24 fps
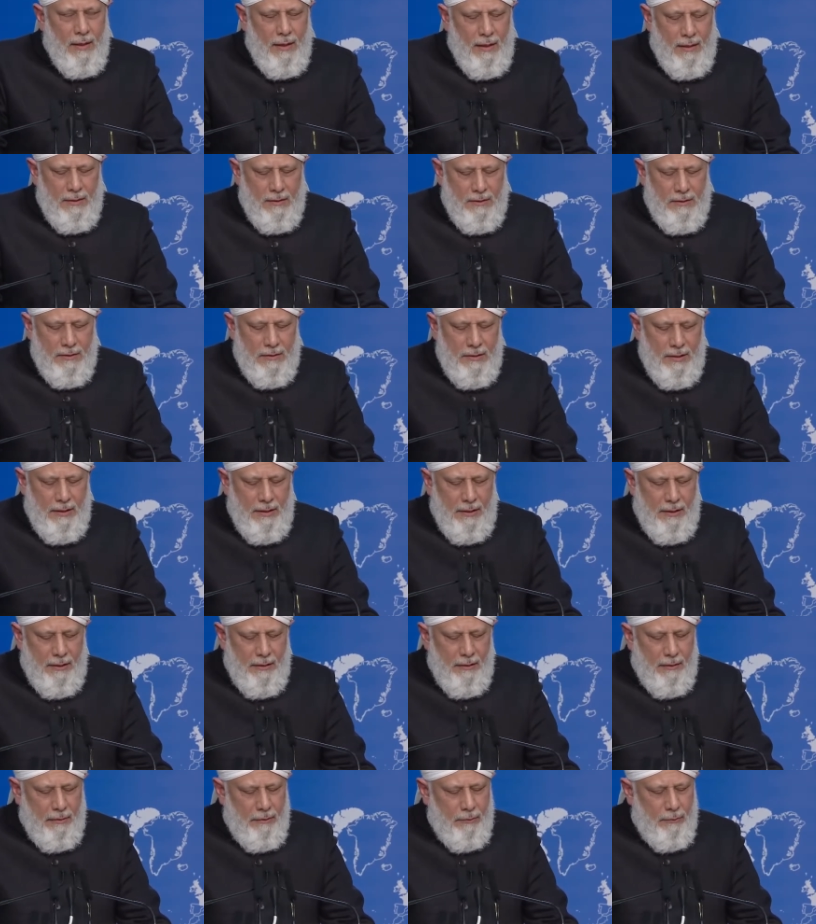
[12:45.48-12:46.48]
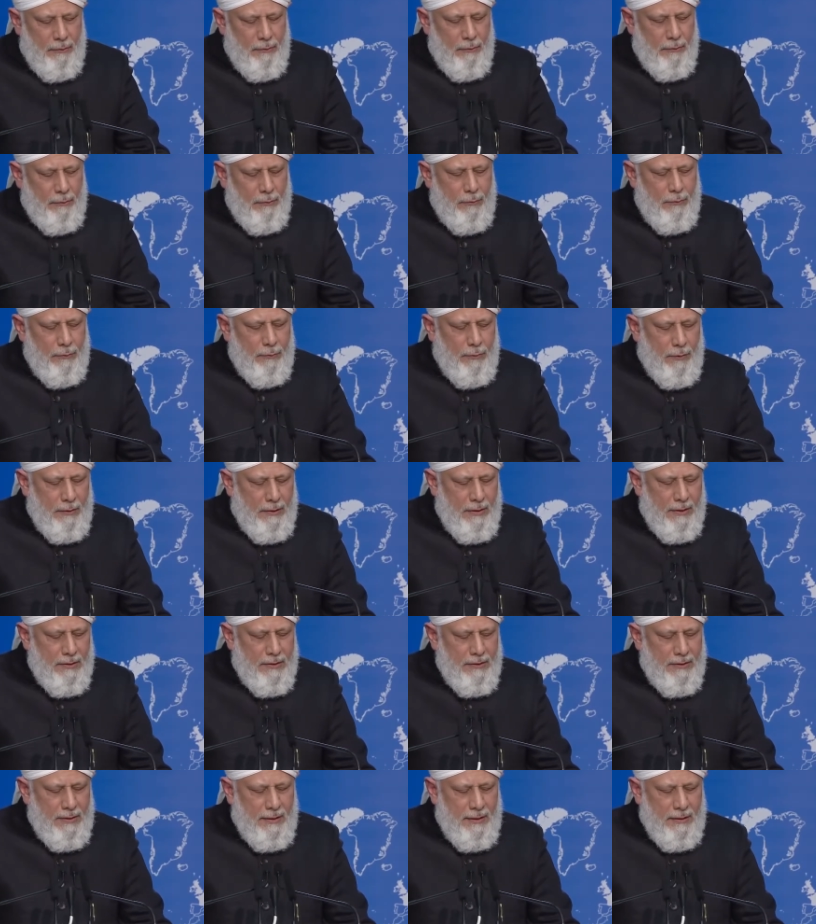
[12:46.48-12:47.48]
and see to what
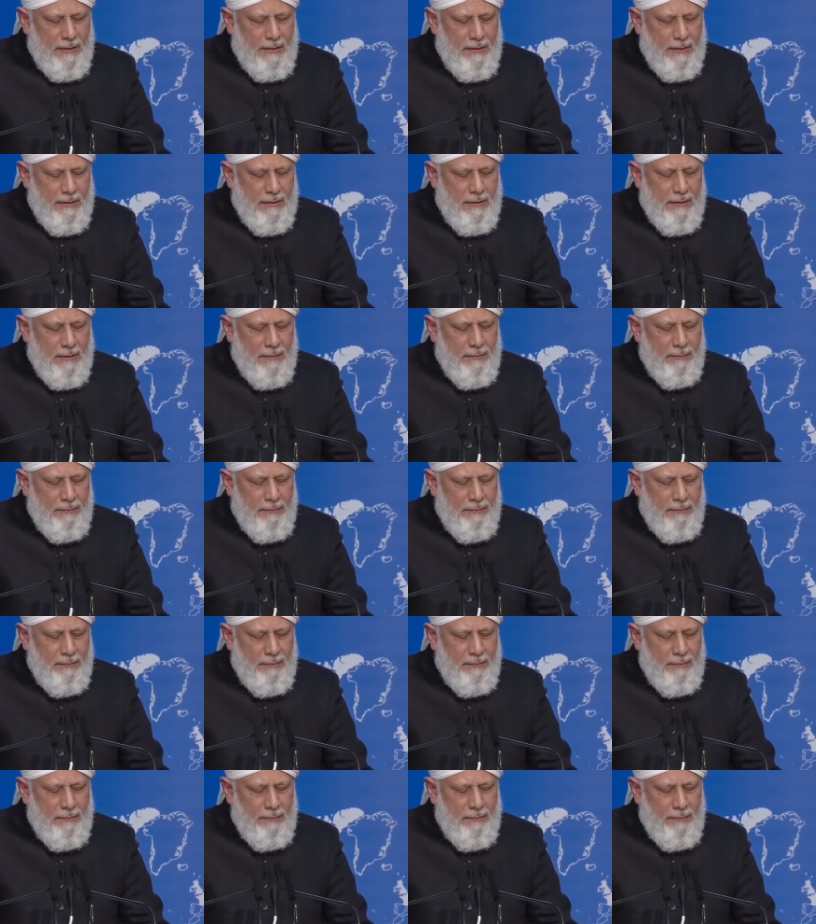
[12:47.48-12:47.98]
extent